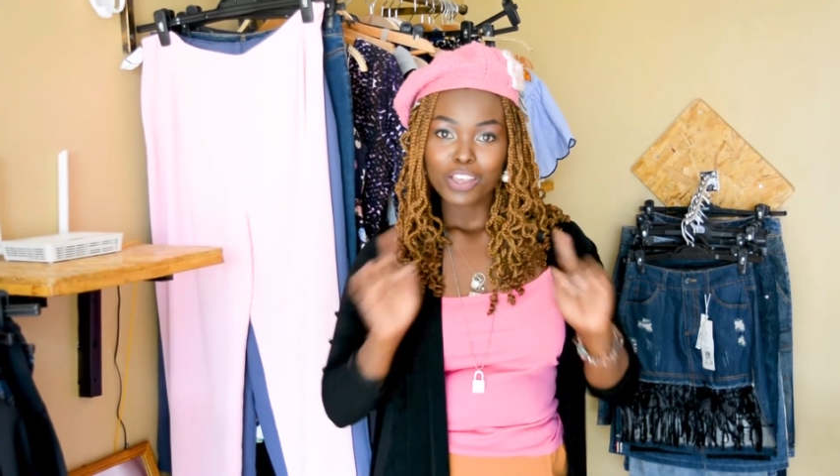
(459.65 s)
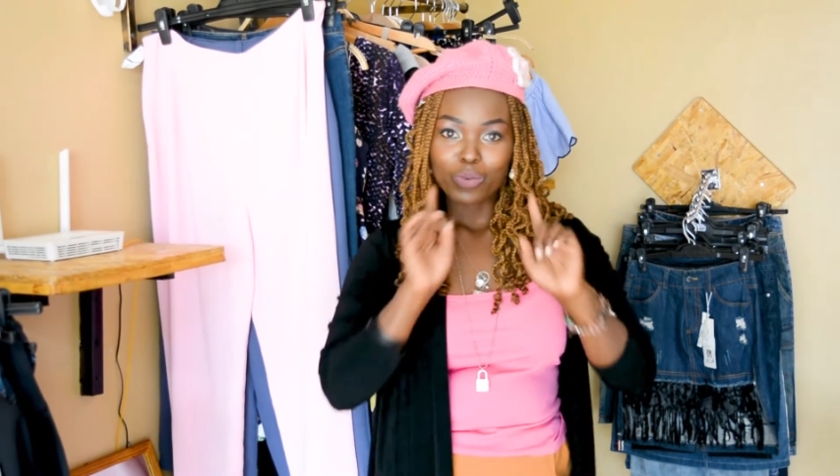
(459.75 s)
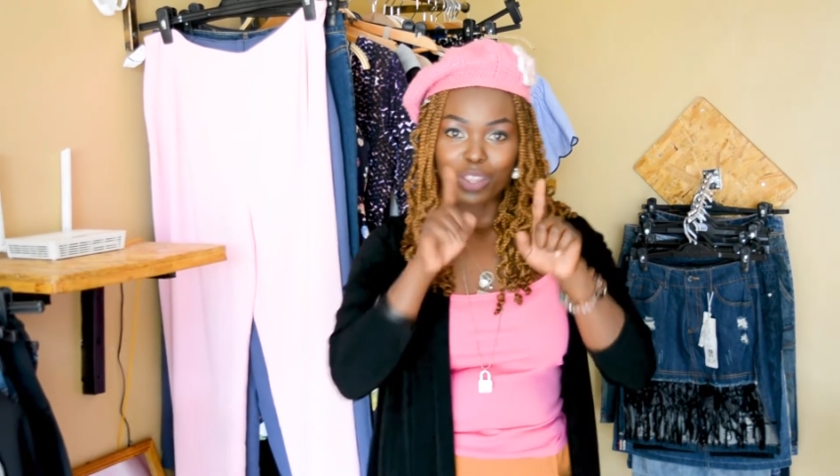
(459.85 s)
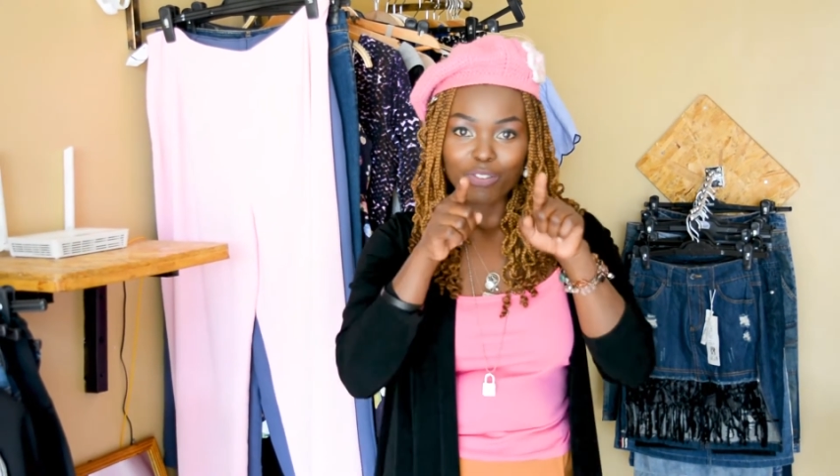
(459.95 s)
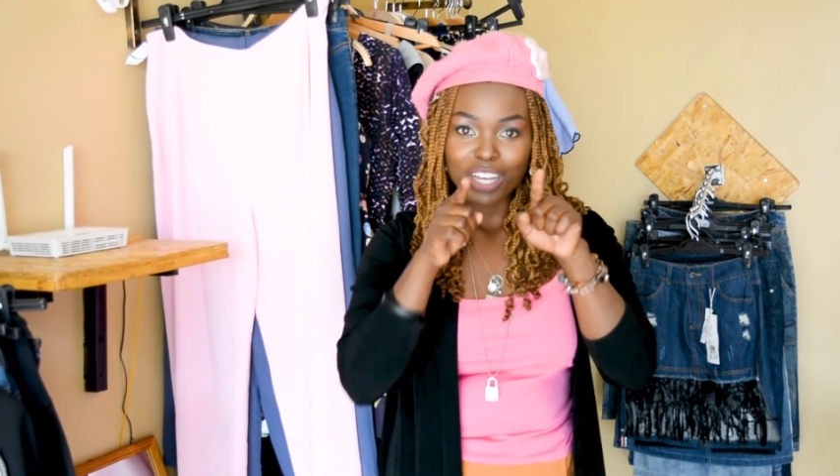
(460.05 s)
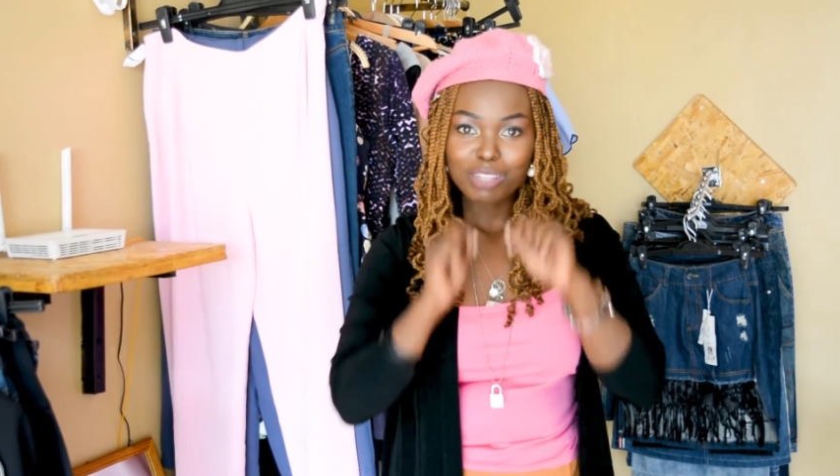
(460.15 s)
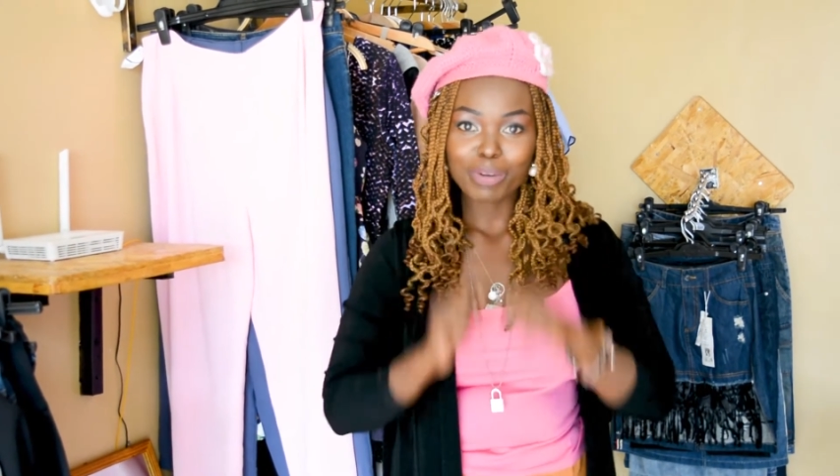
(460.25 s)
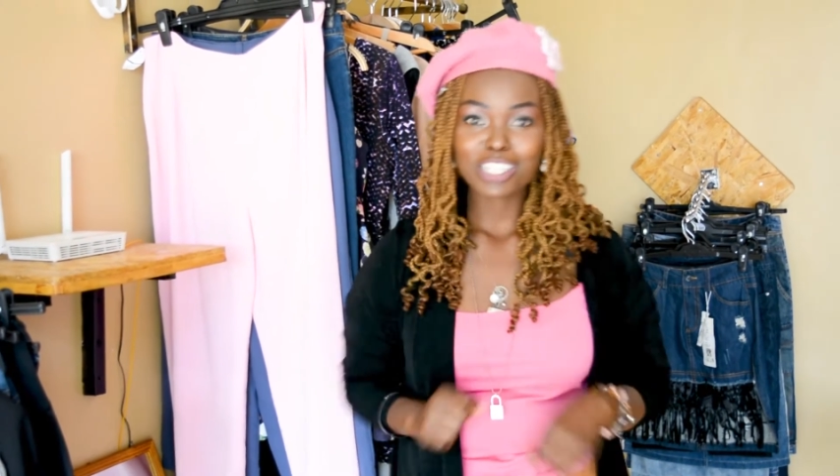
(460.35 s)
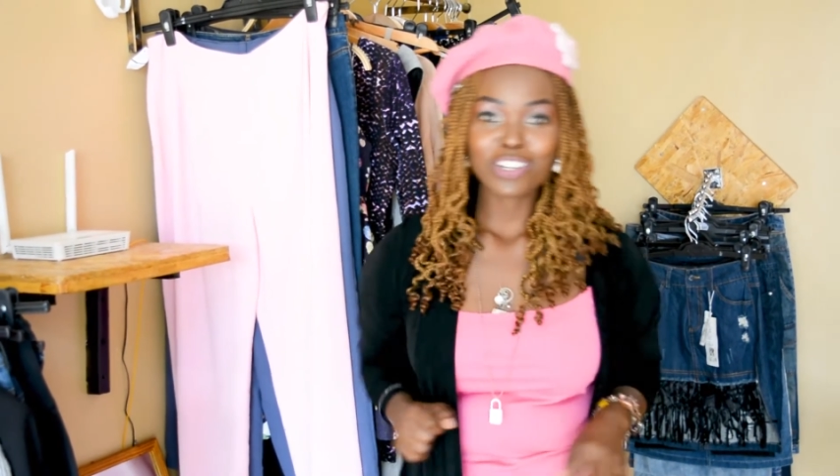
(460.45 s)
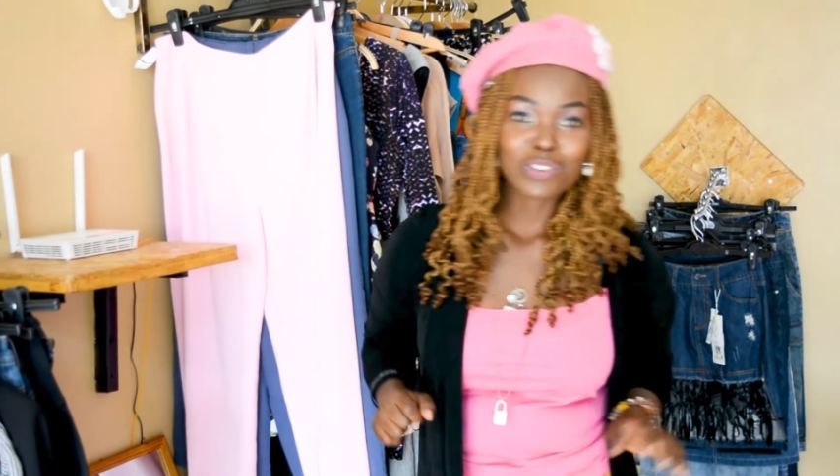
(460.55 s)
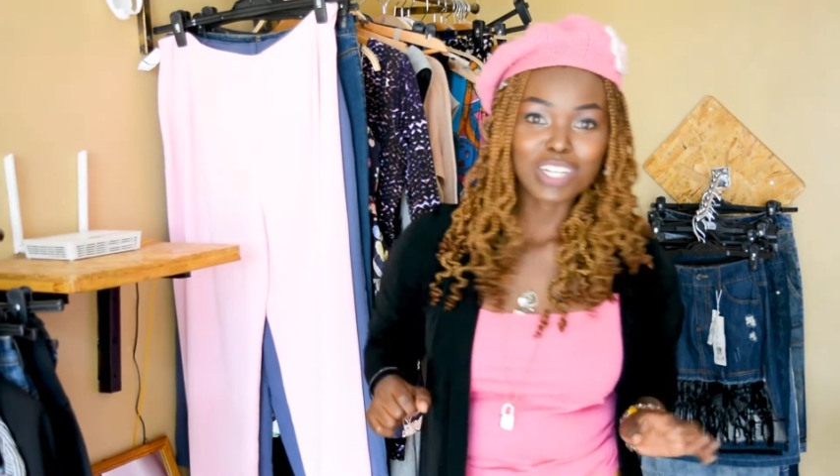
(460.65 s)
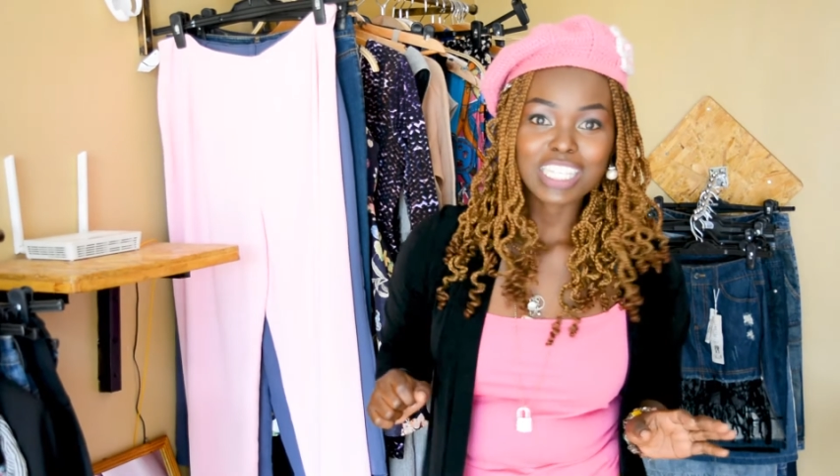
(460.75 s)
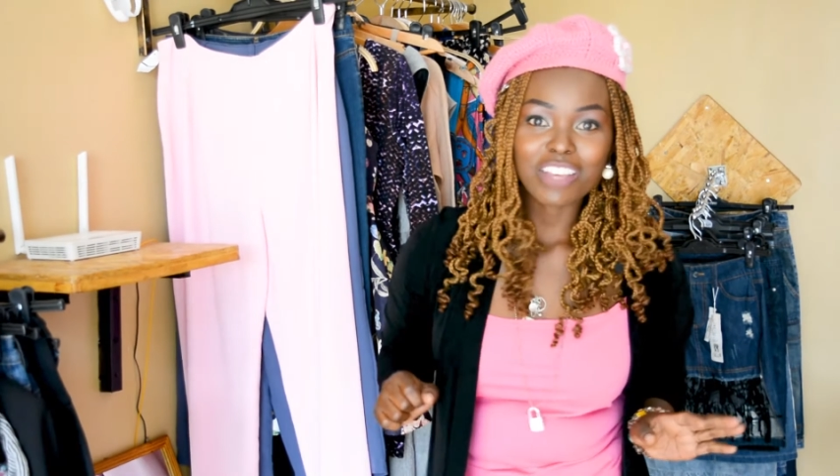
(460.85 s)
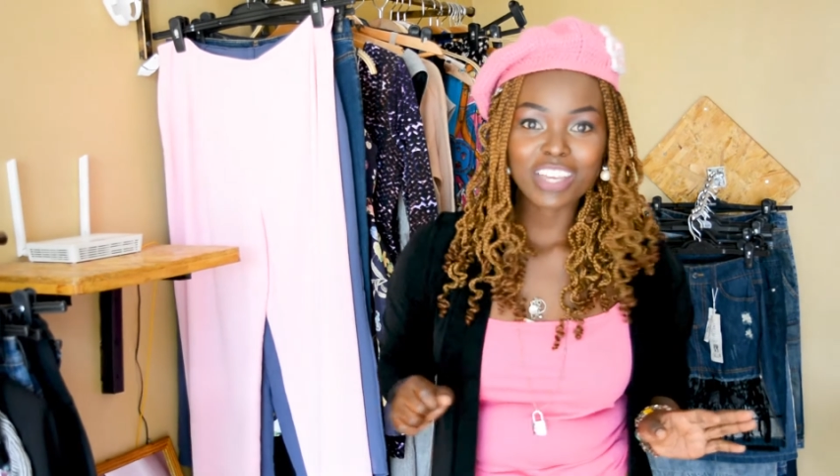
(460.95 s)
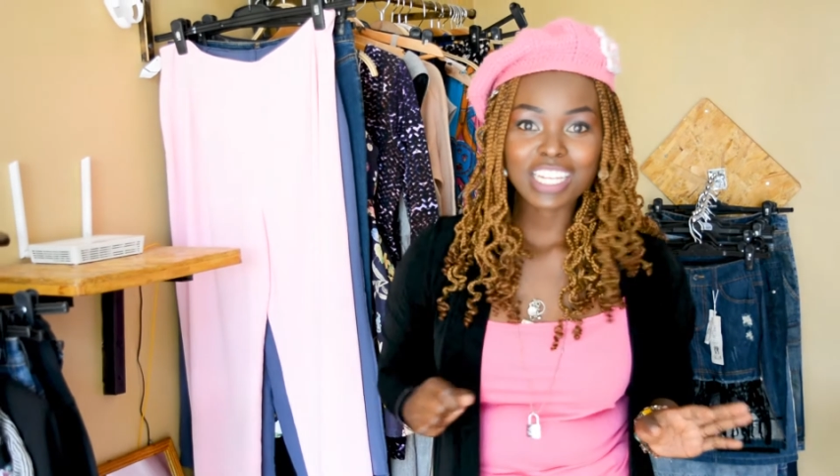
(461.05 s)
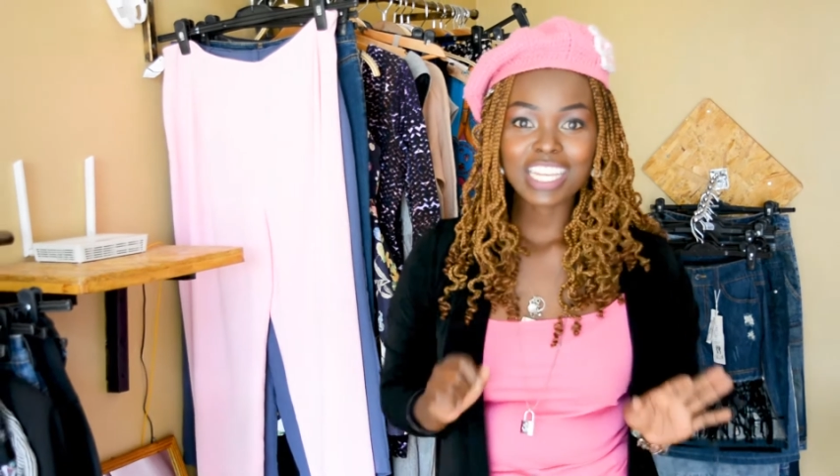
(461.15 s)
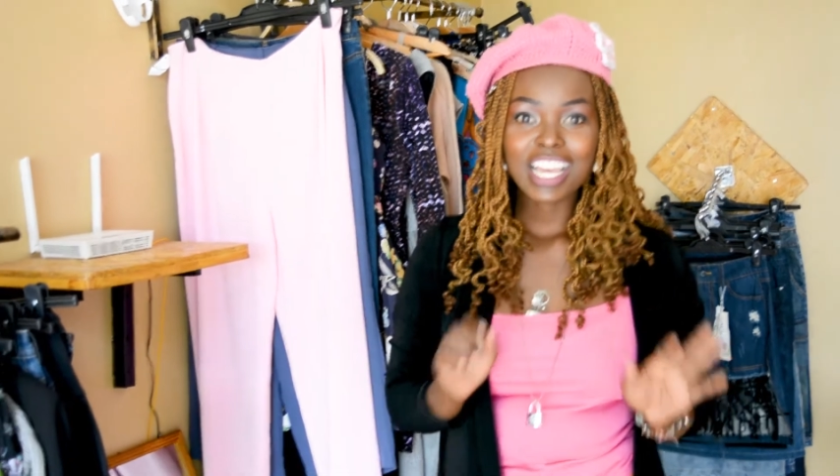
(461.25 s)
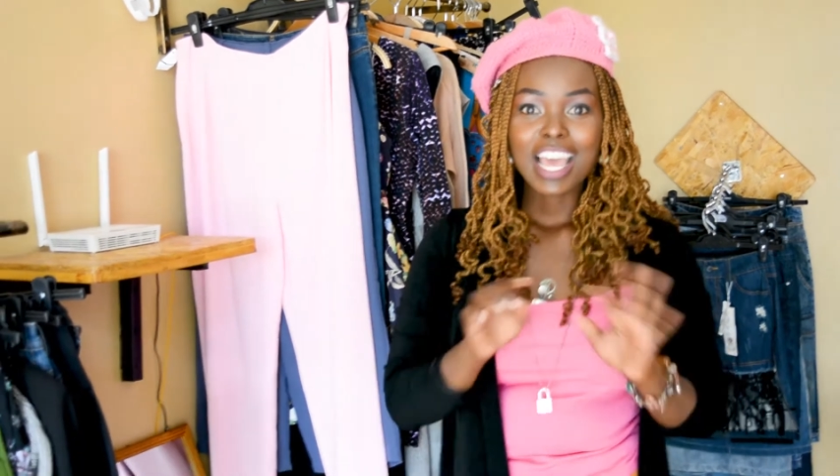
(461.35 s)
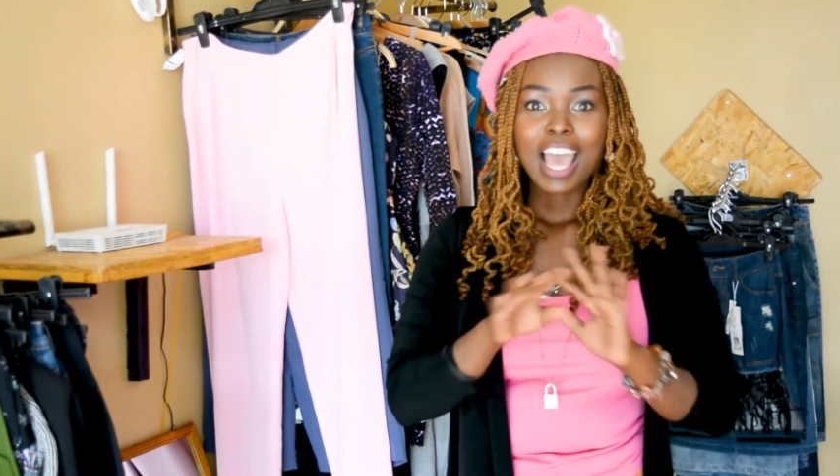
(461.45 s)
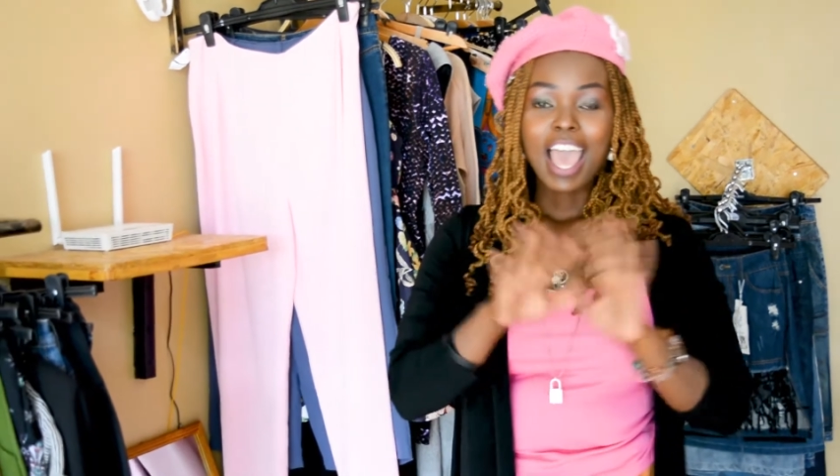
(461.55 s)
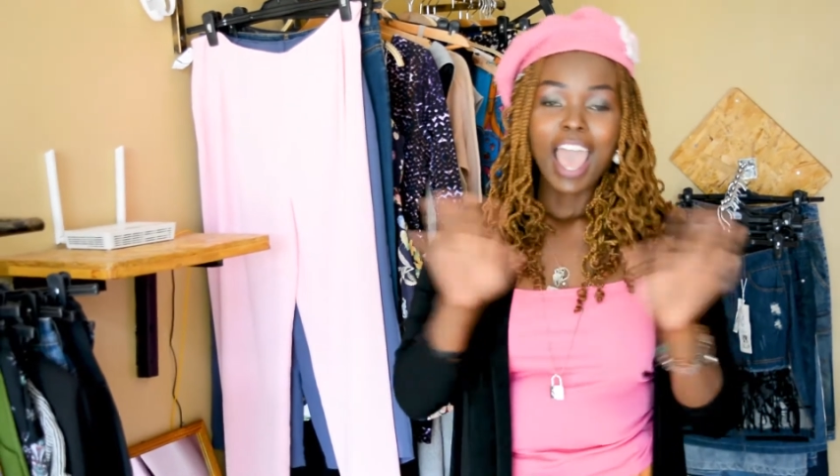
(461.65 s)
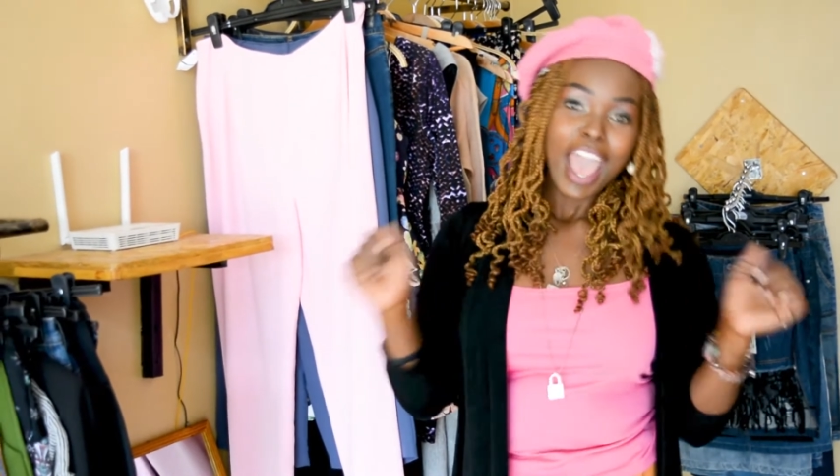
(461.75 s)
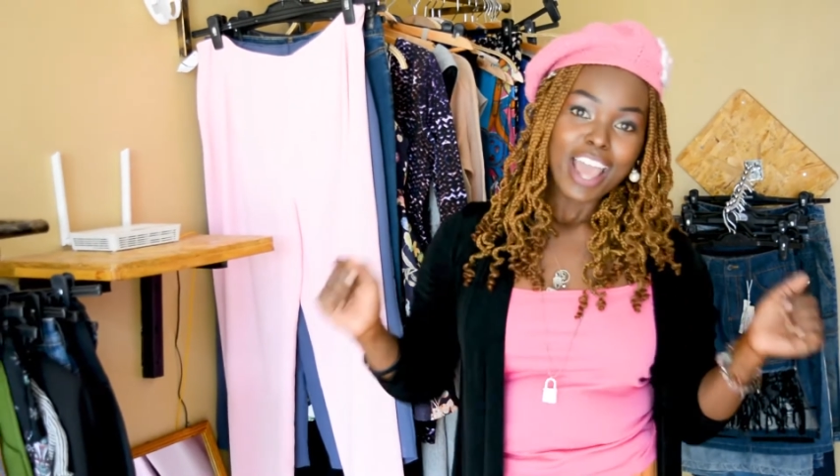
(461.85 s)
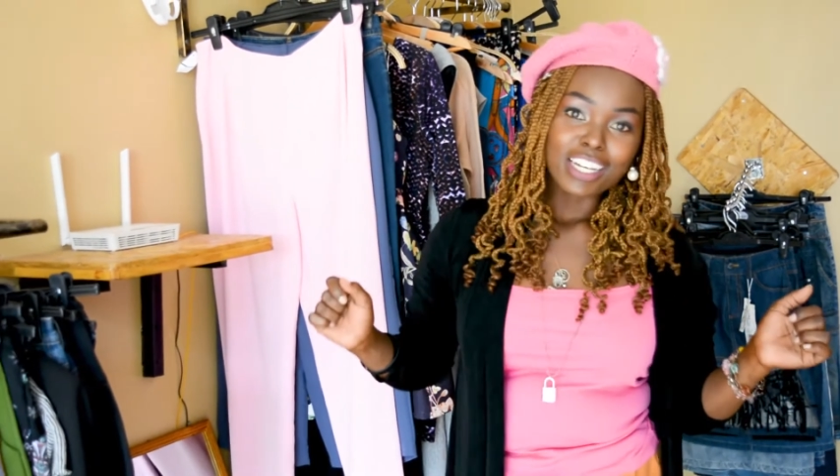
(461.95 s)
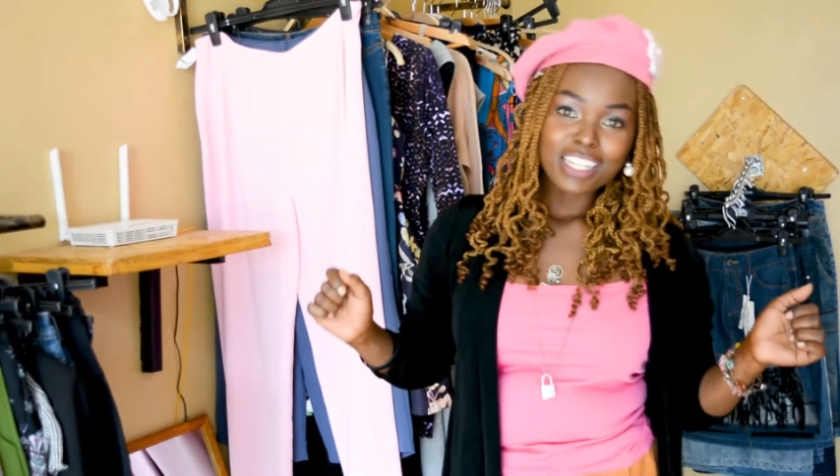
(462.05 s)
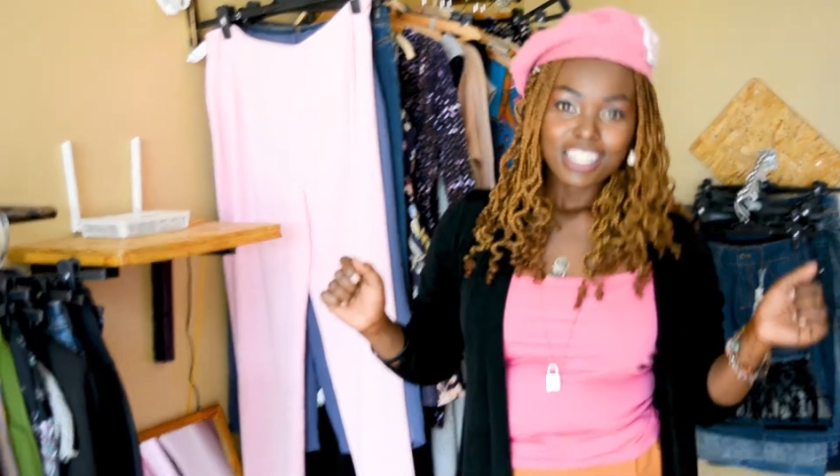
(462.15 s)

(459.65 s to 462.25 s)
you're the first person to receive it. And